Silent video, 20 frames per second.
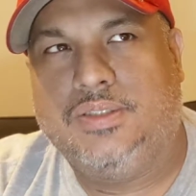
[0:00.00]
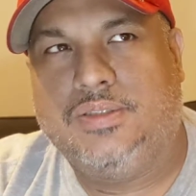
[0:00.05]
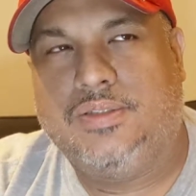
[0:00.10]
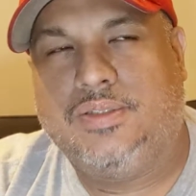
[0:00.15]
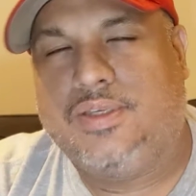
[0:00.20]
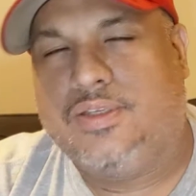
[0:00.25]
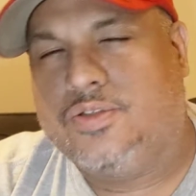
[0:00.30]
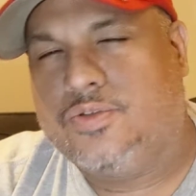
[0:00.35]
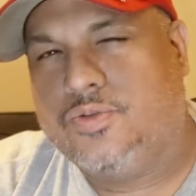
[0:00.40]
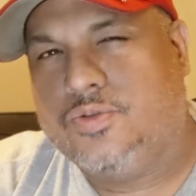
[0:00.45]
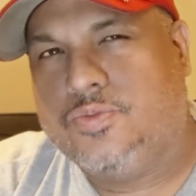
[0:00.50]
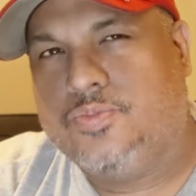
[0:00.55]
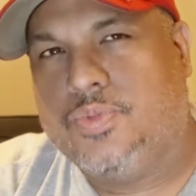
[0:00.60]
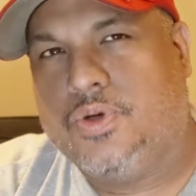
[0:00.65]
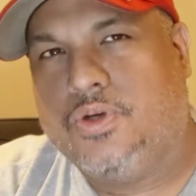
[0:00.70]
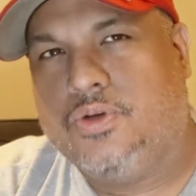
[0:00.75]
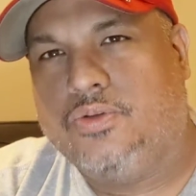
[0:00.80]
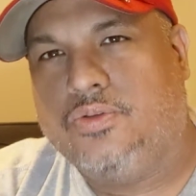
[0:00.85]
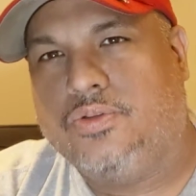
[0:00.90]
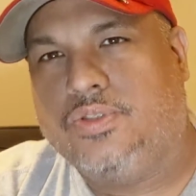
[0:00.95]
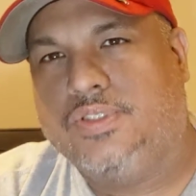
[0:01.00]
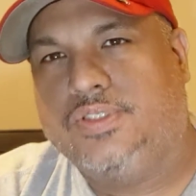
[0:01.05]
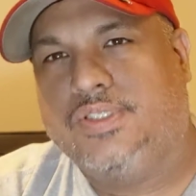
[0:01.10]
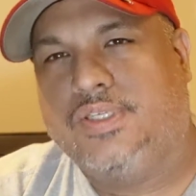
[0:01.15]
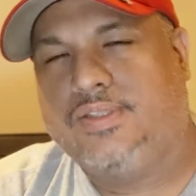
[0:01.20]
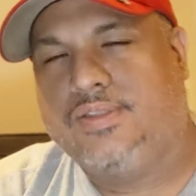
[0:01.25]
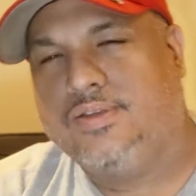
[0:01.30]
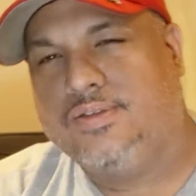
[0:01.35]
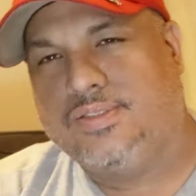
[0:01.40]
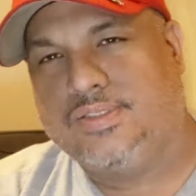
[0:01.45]
So I guess it was both because
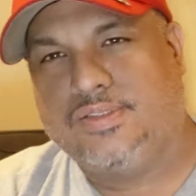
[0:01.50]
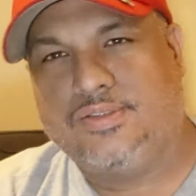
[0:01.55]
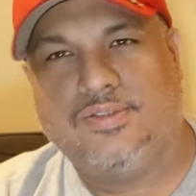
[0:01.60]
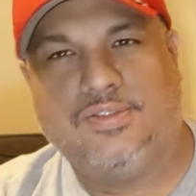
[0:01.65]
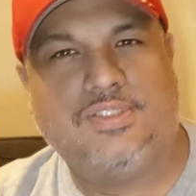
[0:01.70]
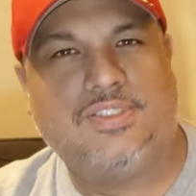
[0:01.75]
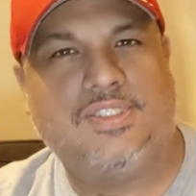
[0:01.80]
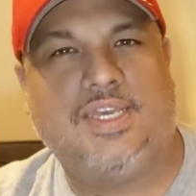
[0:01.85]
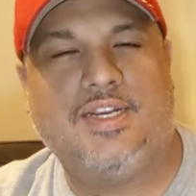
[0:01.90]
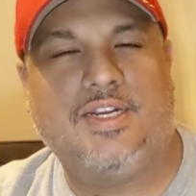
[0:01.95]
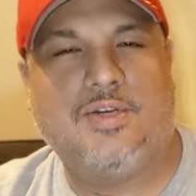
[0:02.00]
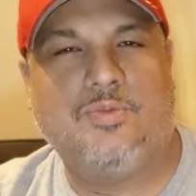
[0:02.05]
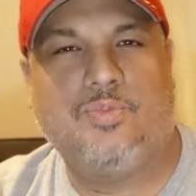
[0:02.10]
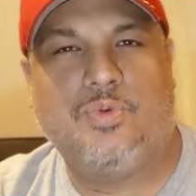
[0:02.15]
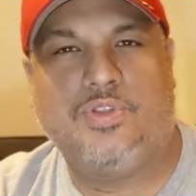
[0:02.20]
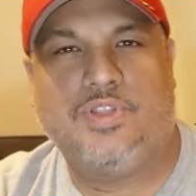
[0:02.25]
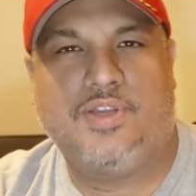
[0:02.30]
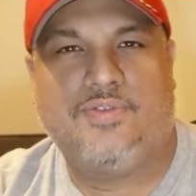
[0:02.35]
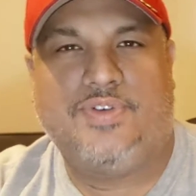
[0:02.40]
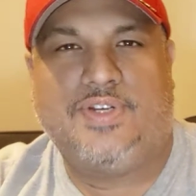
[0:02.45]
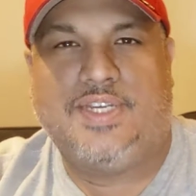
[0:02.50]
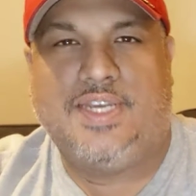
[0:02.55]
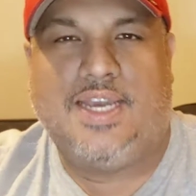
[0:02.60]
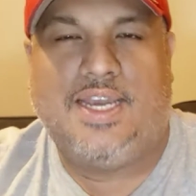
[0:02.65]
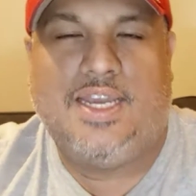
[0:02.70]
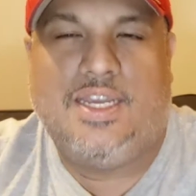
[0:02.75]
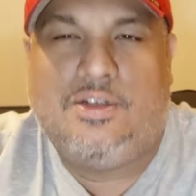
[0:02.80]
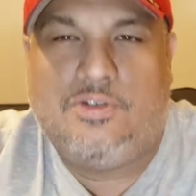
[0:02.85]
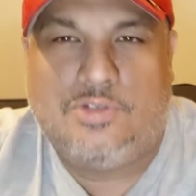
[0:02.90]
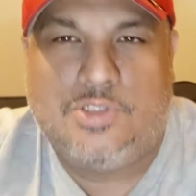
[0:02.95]
like there's a little setup where they have a
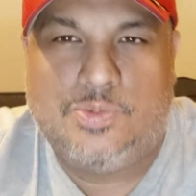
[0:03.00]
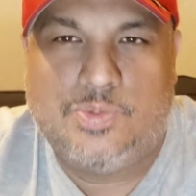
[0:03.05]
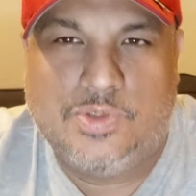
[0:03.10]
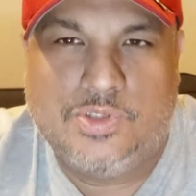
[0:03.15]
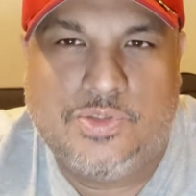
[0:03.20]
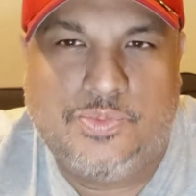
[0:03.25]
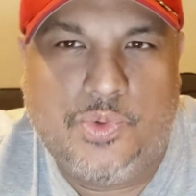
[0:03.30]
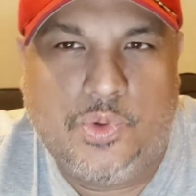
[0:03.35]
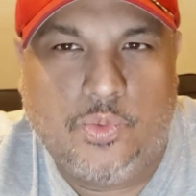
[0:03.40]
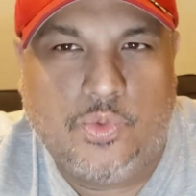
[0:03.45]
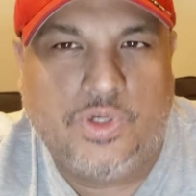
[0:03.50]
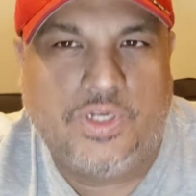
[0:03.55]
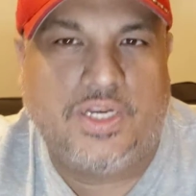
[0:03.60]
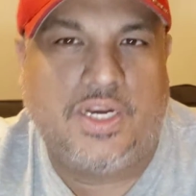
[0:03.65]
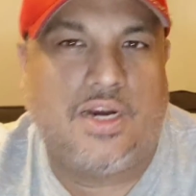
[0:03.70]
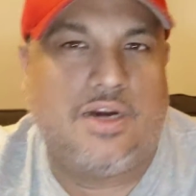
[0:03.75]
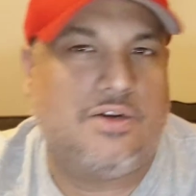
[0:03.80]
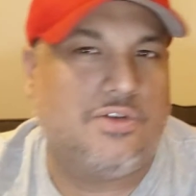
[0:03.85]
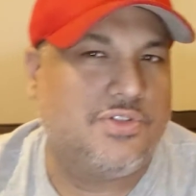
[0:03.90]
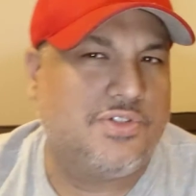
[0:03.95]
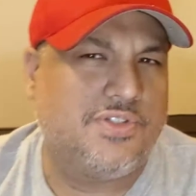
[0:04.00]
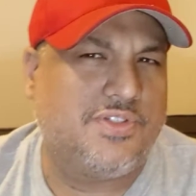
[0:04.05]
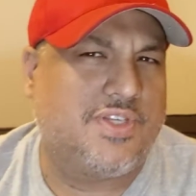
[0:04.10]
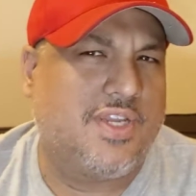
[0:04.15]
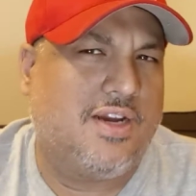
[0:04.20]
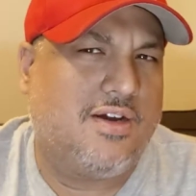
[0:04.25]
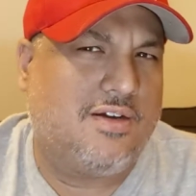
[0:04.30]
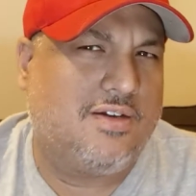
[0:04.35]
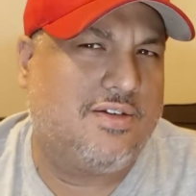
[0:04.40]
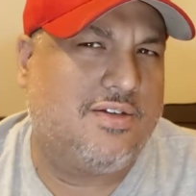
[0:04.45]
guy who's supposed to be Woody Harrelson's
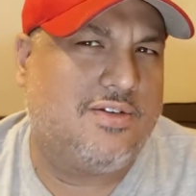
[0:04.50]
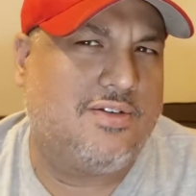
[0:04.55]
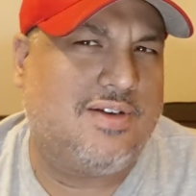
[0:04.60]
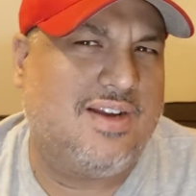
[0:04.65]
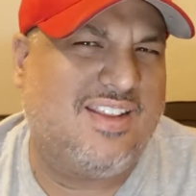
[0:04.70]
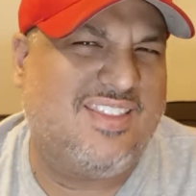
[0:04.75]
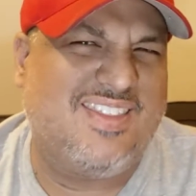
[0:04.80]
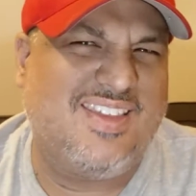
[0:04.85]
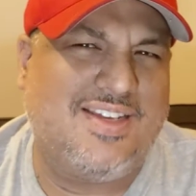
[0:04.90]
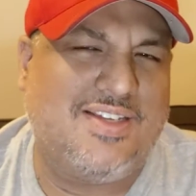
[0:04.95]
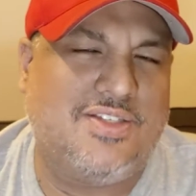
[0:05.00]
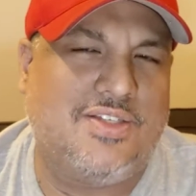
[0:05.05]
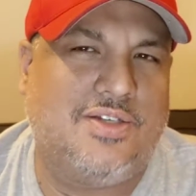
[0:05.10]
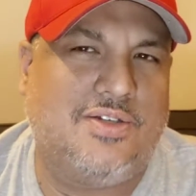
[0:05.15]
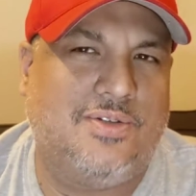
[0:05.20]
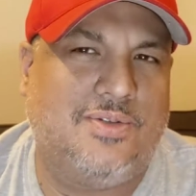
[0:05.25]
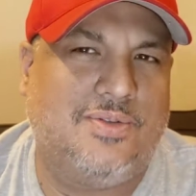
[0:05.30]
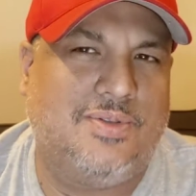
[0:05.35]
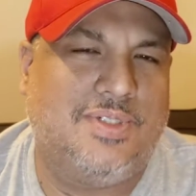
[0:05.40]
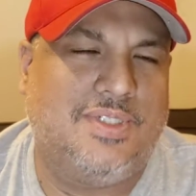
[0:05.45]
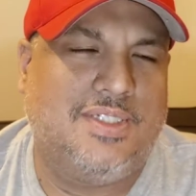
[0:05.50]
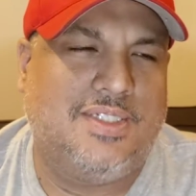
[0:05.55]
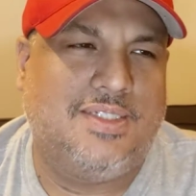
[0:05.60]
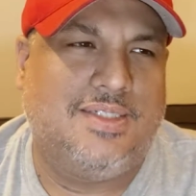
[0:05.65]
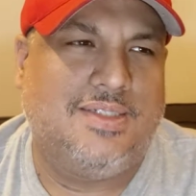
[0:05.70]
character. I think so.